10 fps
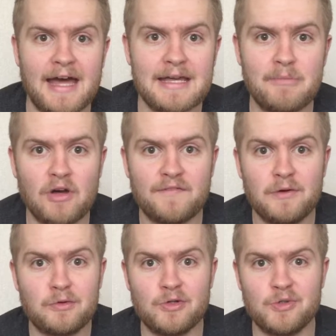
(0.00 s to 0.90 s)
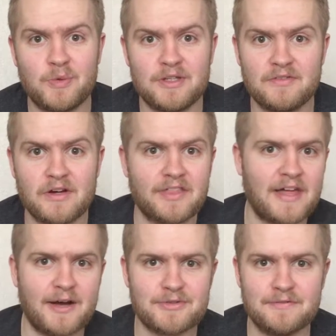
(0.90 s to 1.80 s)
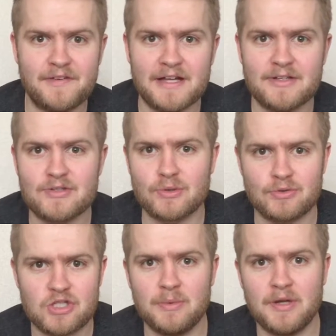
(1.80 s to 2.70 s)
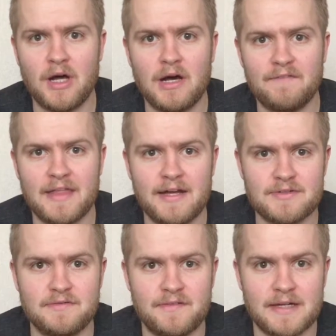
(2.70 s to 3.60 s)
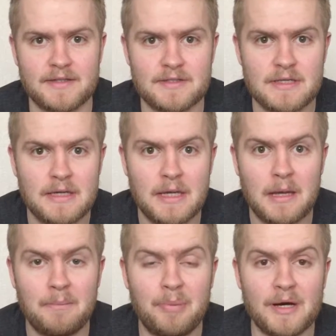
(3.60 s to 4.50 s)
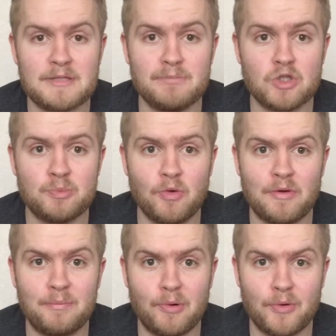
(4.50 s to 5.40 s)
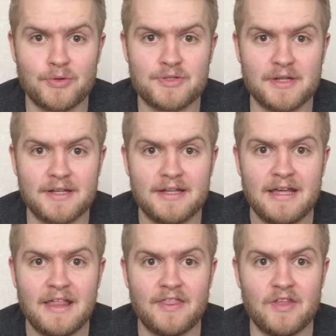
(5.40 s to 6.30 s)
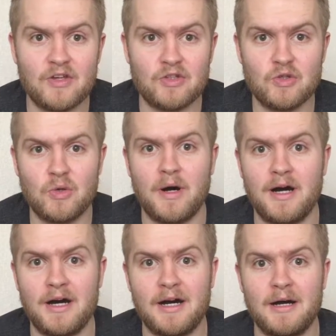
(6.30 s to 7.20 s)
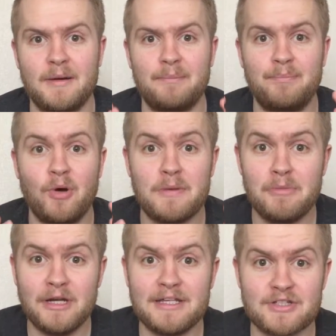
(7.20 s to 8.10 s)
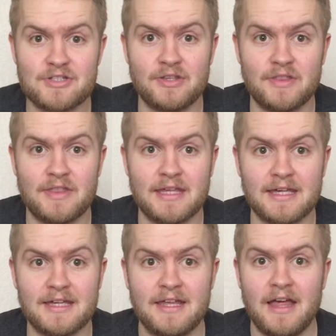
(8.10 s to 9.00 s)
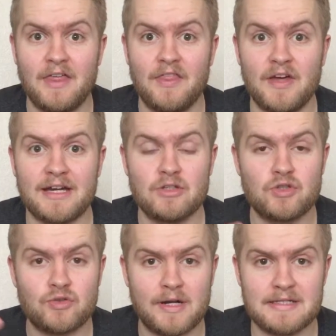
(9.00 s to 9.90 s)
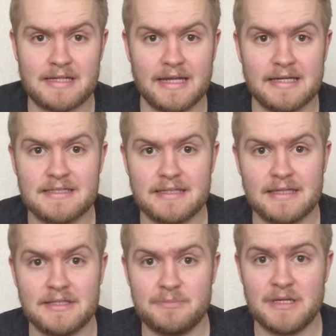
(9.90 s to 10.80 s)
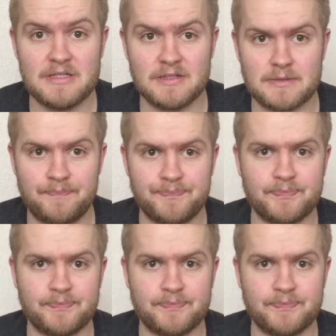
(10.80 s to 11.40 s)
And it might feel good when you've got 1,000 fans or 2,500 fans, but it's much more important that you are putting money into something that can translate into business.